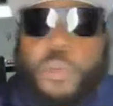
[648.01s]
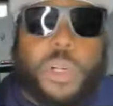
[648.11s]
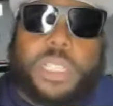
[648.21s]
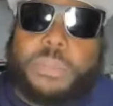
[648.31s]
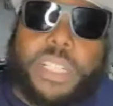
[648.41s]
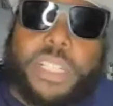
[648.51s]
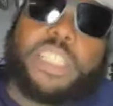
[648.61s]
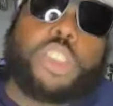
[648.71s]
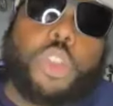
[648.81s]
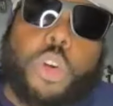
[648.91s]
for it to be a
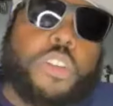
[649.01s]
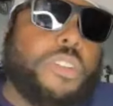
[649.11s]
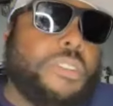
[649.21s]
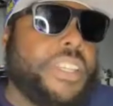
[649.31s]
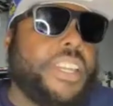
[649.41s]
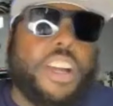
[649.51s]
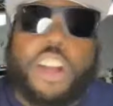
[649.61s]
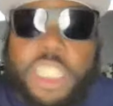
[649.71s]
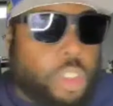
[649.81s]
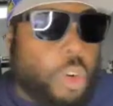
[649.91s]
historical event,
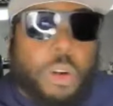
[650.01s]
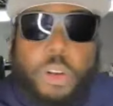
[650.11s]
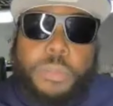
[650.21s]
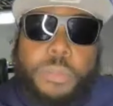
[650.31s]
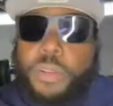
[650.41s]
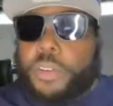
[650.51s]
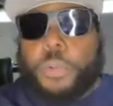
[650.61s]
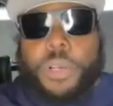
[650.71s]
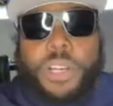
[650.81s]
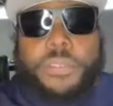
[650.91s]
a historical building or
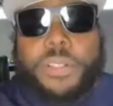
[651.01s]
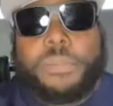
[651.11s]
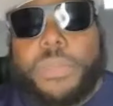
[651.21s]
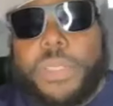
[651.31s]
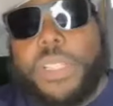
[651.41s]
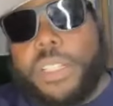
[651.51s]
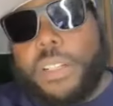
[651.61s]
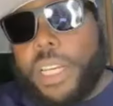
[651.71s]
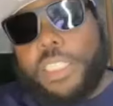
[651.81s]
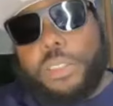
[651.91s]
whatever. You know,
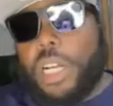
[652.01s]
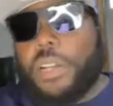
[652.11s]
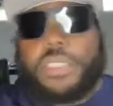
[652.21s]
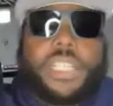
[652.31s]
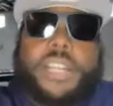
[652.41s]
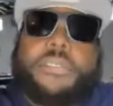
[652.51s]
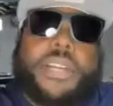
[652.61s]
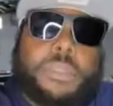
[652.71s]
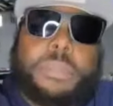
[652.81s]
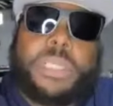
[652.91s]
hey. they use all the same
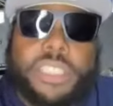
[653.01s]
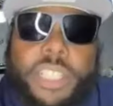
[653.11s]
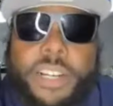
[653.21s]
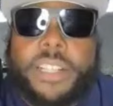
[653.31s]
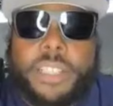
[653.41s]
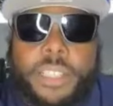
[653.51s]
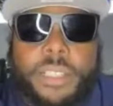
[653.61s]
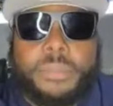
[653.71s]
recipes and everything.